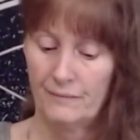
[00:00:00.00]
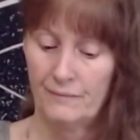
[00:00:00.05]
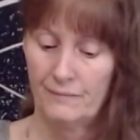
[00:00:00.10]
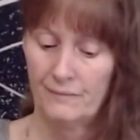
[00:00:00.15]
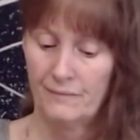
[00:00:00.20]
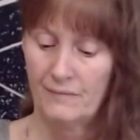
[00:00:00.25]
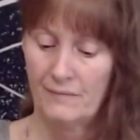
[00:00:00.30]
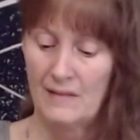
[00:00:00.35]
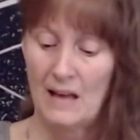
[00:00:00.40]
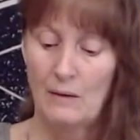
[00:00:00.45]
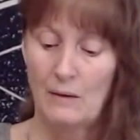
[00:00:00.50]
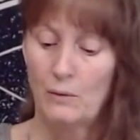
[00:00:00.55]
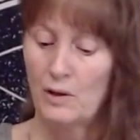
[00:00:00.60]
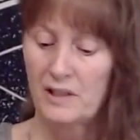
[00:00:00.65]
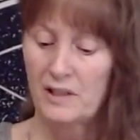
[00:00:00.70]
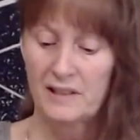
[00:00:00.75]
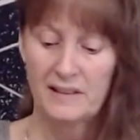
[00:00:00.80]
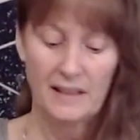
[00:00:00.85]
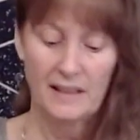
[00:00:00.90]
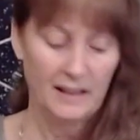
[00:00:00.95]
That
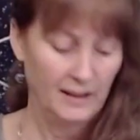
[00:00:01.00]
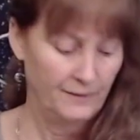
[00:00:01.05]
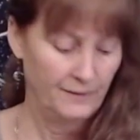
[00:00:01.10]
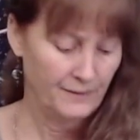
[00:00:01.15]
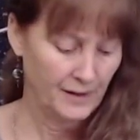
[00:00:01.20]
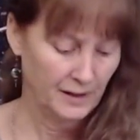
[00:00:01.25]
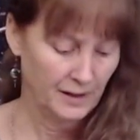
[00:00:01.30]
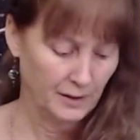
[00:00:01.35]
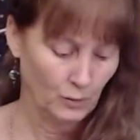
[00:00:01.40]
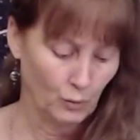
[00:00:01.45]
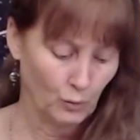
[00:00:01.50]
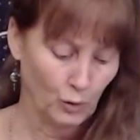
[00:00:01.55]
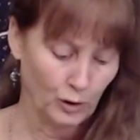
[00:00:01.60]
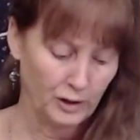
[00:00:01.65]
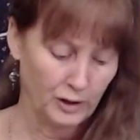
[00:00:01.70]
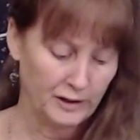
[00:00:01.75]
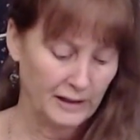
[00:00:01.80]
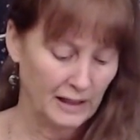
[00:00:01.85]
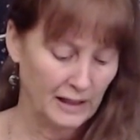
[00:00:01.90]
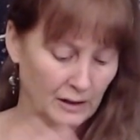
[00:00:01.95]
wasn't any fun. It wore you
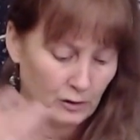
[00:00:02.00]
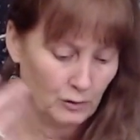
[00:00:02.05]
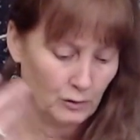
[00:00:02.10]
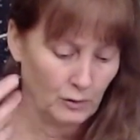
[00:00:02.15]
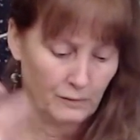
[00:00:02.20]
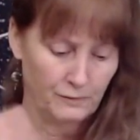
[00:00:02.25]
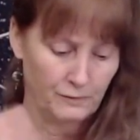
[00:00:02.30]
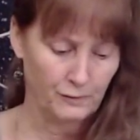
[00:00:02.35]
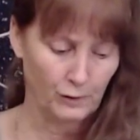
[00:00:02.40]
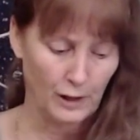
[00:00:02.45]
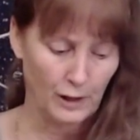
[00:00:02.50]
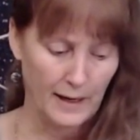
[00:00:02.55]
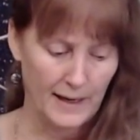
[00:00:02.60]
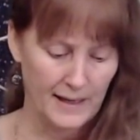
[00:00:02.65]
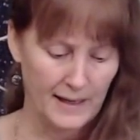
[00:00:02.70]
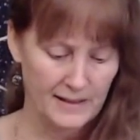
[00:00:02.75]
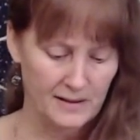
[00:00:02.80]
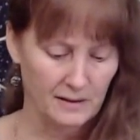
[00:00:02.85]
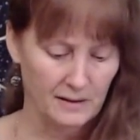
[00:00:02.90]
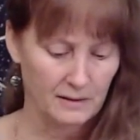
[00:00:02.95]
down to a
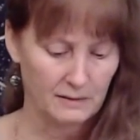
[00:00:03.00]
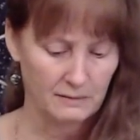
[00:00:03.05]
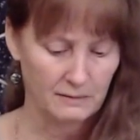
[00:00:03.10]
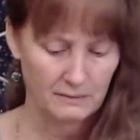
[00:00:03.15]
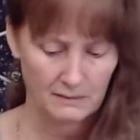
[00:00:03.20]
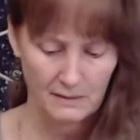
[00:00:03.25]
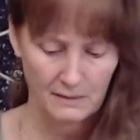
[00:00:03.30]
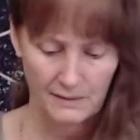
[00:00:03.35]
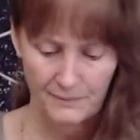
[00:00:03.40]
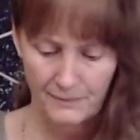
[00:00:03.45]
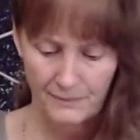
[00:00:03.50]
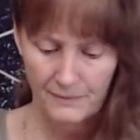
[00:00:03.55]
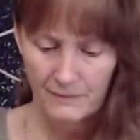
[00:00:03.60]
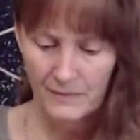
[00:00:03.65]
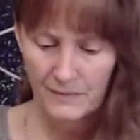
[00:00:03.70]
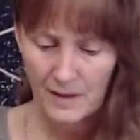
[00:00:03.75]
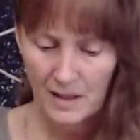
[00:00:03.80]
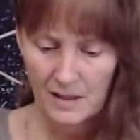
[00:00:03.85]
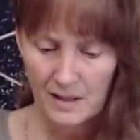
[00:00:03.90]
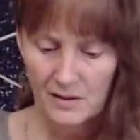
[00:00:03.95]
frazzle.
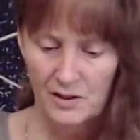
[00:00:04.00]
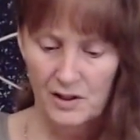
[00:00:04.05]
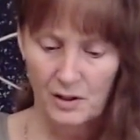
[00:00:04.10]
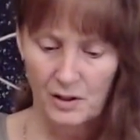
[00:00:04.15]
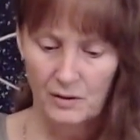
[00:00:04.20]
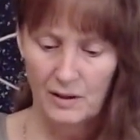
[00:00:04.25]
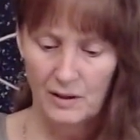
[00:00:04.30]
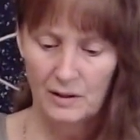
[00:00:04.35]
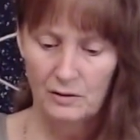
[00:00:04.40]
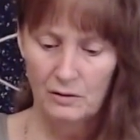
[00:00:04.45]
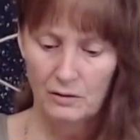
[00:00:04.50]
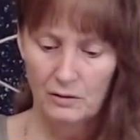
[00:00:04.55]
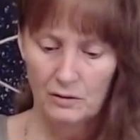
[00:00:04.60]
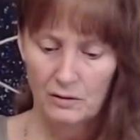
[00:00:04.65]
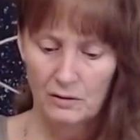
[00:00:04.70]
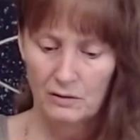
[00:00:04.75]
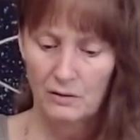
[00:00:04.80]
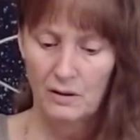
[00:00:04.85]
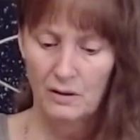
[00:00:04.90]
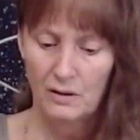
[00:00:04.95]
So
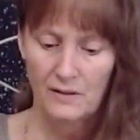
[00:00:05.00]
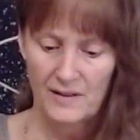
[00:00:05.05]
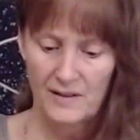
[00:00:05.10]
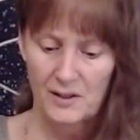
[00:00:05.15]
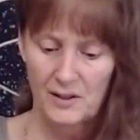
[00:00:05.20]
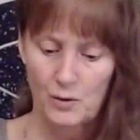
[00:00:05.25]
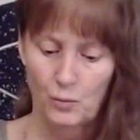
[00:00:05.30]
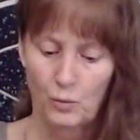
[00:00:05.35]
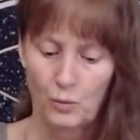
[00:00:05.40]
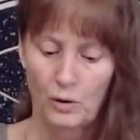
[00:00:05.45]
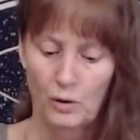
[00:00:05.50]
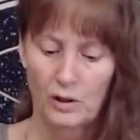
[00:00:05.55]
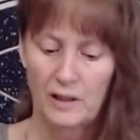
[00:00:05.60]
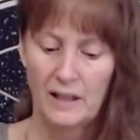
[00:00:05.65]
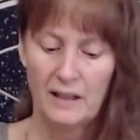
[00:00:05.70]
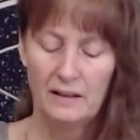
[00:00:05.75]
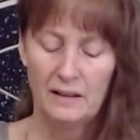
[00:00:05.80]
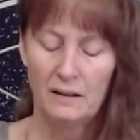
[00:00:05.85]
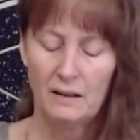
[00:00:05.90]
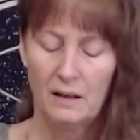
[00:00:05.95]
under this
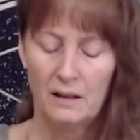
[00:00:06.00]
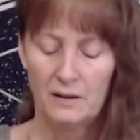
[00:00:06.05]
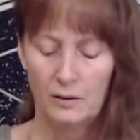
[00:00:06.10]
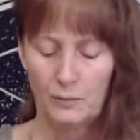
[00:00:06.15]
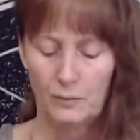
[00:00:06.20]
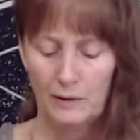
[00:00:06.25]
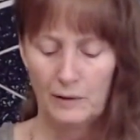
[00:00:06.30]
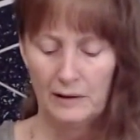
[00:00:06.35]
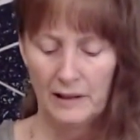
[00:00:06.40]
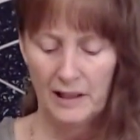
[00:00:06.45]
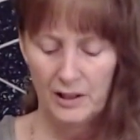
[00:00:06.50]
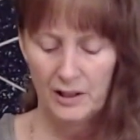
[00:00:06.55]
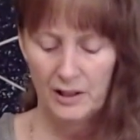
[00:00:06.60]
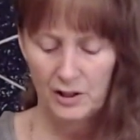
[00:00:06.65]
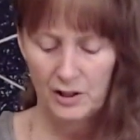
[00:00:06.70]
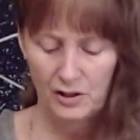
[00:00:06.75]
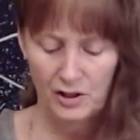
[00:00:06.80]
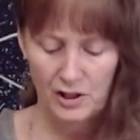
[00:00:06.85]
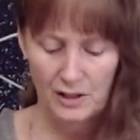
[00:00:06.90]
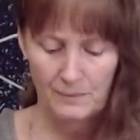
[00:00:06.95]
working on the
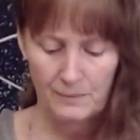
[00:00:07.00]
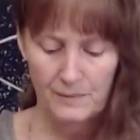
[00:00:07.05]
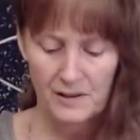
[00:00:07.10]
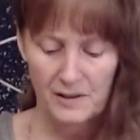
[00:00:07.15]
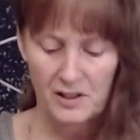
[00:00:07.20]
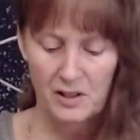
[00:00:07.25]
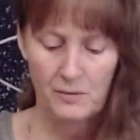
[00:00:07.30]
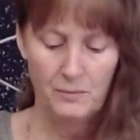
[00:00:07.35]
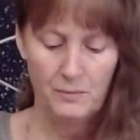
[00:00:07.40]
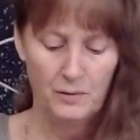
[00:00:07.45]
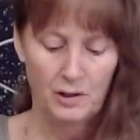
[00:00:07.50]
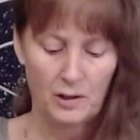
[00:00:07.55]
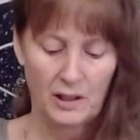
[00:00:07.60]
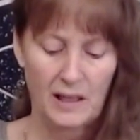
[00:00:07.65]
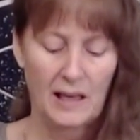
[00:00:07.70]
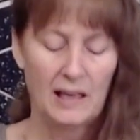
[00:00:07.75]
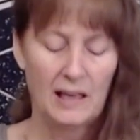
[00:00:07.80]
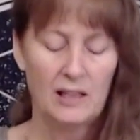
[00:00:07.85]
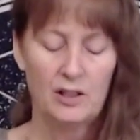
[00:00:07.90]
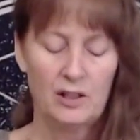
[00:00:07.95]
relationship is
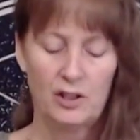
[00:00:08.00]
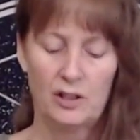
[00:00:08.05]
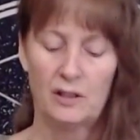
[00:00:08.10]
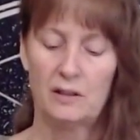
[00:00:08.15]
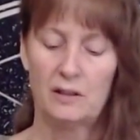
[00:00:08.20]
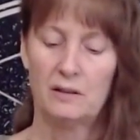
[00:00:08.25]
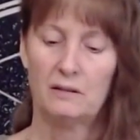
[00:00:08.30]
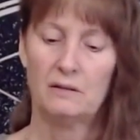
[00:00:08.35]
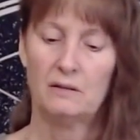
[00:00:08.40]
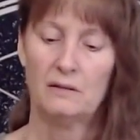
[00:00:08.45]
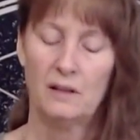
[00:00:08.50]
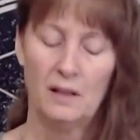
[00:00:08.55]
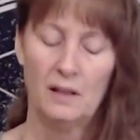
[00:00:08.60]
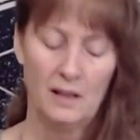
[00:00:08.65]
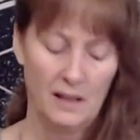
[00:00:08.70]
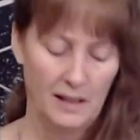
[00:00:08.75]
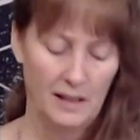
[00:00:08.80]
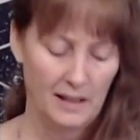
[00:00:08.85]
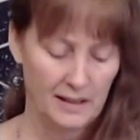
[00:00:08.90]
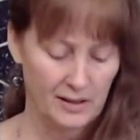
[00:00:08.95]
communication.
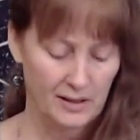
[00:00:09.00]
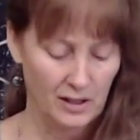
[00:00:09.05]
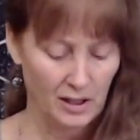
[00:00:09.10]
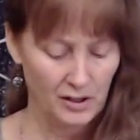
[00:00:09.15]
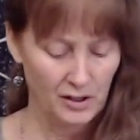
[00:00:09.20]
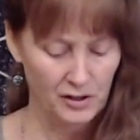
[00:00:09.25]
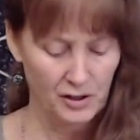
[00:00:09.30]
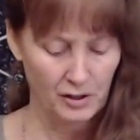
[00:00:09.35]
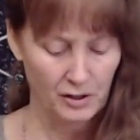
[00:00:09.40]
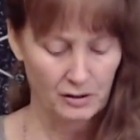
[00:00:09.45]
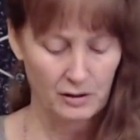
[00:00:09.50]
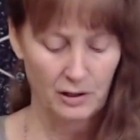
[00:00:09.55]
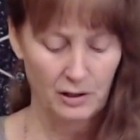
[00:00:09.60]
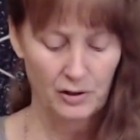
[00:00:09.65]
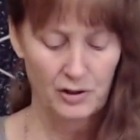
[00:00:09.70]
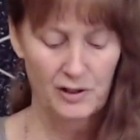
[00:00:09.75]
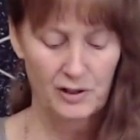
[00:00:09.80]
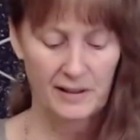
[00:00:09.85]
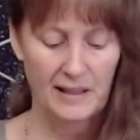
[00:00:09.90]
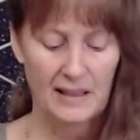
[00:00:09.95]
It's also
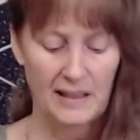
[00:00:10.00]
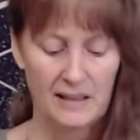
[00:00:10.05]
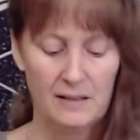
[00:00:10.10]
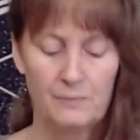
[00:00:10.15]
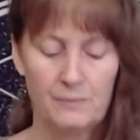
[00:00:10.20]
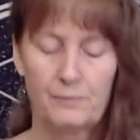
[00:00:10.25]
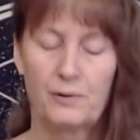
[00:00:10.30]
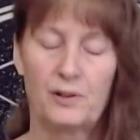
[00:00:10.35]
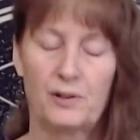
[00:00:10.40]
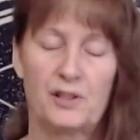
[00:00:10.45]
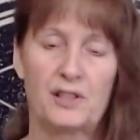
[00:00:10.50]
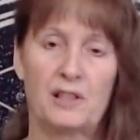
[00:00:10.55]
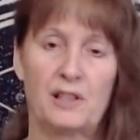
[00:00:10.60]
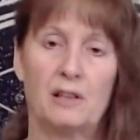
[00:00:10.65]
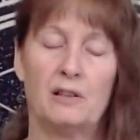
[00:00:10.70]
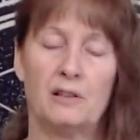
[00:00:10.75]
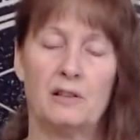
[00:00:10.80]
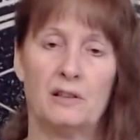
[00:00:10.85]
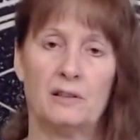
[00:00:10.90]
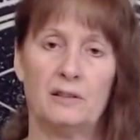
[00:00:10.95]
close to that Empress
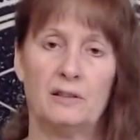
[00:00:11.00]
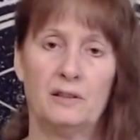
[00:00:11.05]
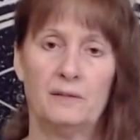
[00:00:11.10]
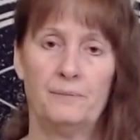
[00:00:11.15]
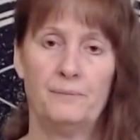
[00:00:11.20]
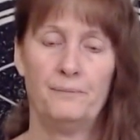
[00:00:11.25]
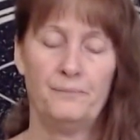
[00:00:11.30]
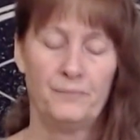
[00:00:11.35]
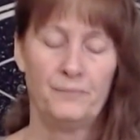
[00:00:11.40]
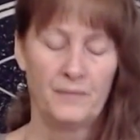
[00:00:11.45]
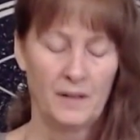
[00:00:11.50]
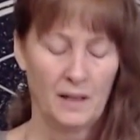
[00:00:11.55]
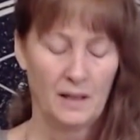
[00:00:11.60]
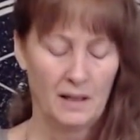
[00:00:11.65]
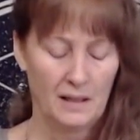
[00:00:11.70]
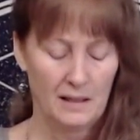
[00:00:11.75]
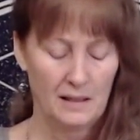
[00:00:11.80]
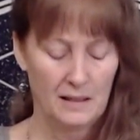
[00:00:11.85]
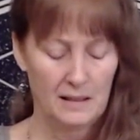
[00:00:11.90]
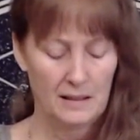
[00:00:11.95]
card.
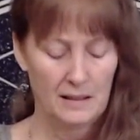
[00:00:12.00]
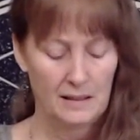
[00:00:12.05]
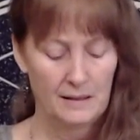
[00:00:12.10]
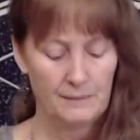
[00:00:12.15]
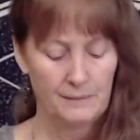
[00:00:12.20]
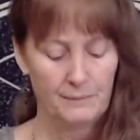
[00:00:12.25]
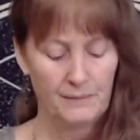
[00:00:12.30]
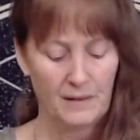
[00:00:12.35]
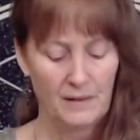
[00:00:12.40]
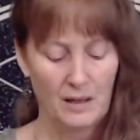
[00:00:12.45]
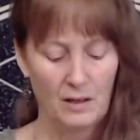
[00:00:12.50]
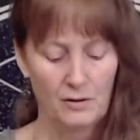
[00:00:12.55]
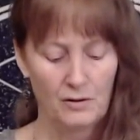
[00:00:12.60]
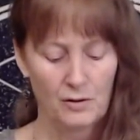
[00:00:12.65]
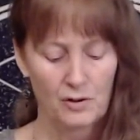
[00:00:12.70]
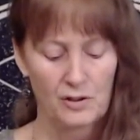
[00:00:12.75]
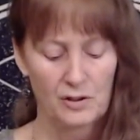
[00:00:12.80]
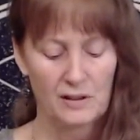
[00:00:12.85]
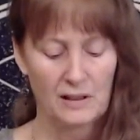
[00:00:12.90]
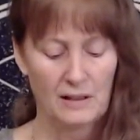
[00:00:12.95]
All
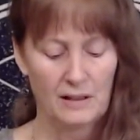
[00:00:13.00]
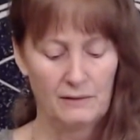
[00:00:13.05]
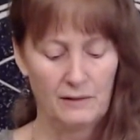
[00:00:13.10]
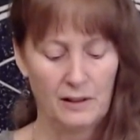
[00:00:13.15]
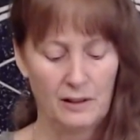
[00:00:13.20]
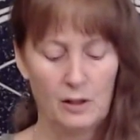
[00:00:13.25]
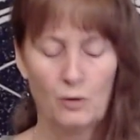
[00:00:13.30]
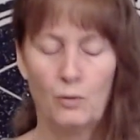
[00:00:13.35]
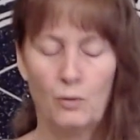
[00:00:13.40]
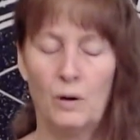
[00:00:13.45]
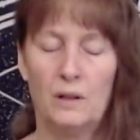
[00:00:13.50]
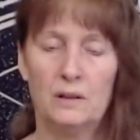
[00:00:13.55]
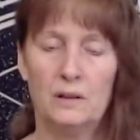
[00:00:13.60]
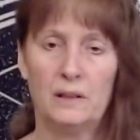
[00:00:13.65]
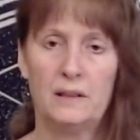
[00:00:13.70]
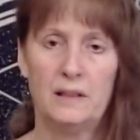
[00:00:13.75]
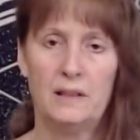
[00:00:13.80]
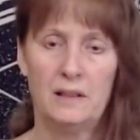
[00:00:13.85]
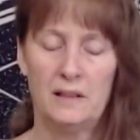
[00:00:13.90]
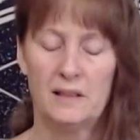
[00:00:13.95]
those lovely
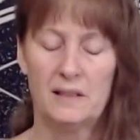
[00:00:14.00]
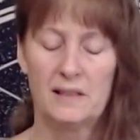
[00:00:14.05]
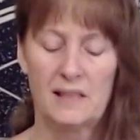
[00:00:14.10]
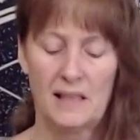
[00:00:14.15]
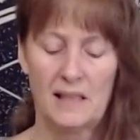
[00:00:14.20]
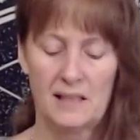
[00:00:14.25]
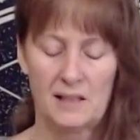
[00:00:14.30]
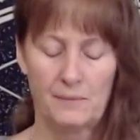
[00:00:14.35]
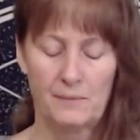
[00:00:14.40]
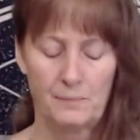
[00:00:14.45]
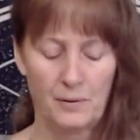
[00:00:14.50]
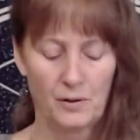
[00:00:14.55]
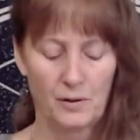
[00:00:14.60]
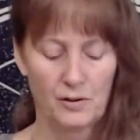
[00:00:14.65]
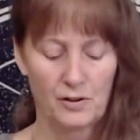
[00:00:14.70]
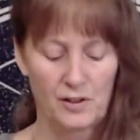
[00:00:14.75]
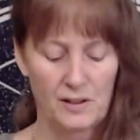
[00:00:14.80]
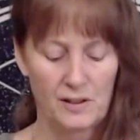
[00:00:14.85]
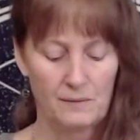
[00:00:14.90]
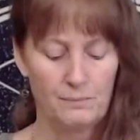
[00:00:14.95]
qualities as a
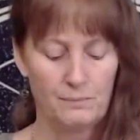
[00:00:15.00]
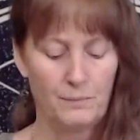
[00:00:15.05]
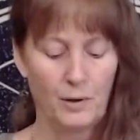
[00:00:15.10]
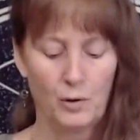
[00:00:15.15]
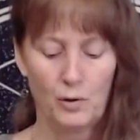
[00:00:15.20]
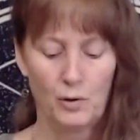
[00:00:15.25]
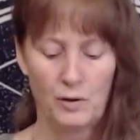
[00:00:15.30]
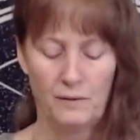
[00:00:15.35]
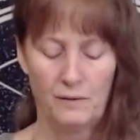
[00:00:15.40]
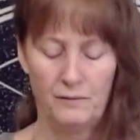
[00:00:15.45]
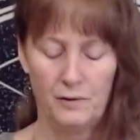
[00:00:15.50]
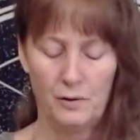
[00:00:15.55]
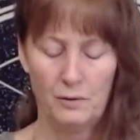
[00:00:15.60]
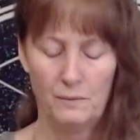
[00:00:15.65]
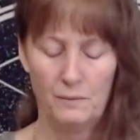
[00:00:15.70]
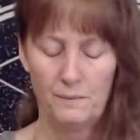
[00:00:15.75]
person, both of you.